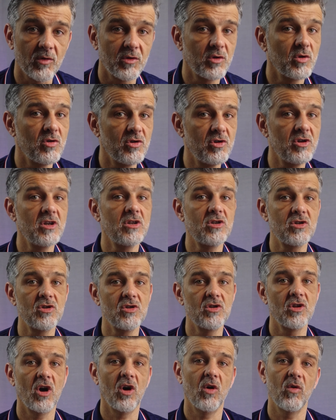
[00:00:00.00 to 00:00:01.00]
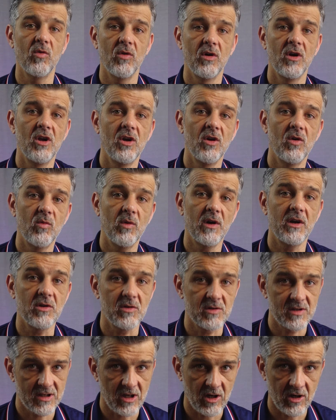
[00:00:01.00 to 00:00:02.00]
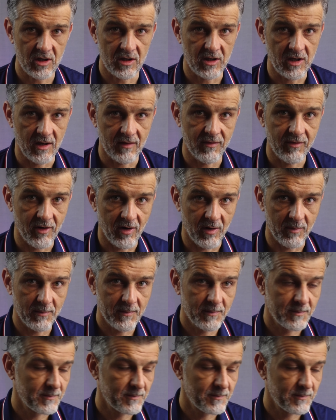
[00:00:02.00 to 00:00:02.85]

you need to know where you're starting from.